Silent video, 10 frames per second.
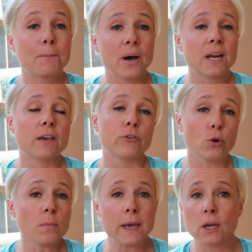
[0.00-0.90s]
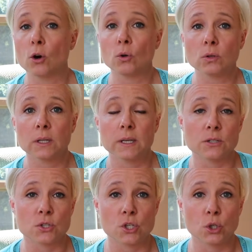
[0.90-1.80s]
but if your main goal
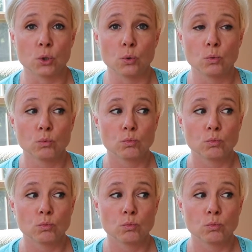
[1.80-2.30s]
is to